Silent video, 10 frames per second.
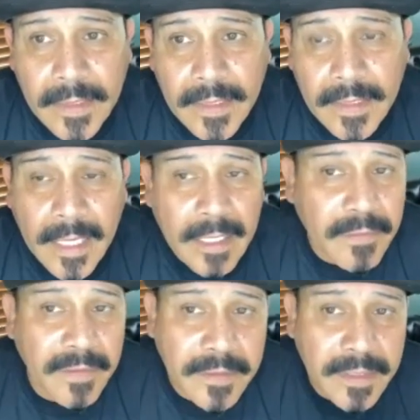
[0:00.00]
in
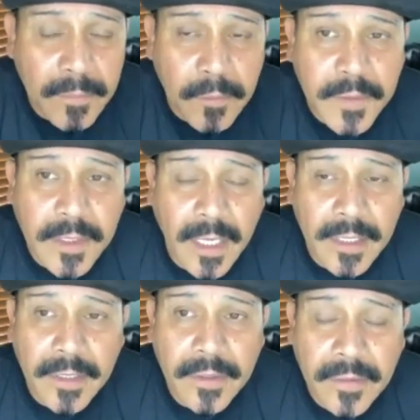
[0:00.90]
'95 I did the movie
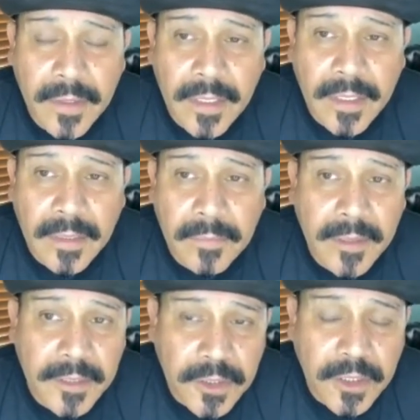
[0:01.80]
Con Air, and I
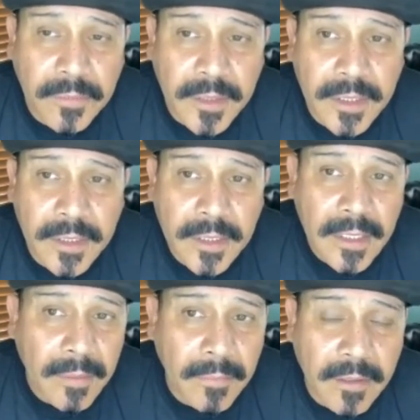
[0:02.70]
made a chunk of money,
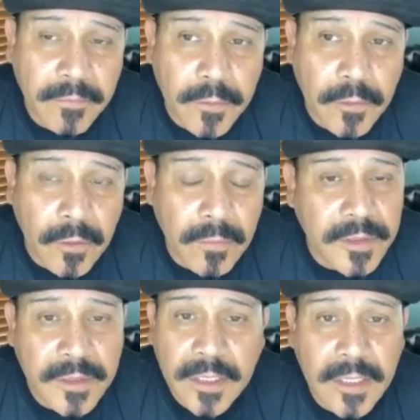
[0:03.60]
bought a few
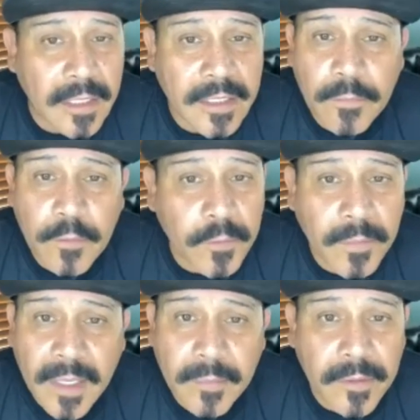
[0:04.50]
homes, and then I never looked
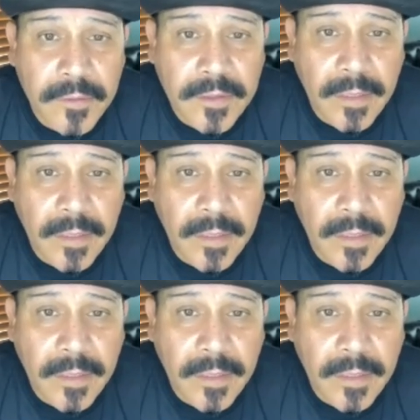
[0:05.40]
back, brother.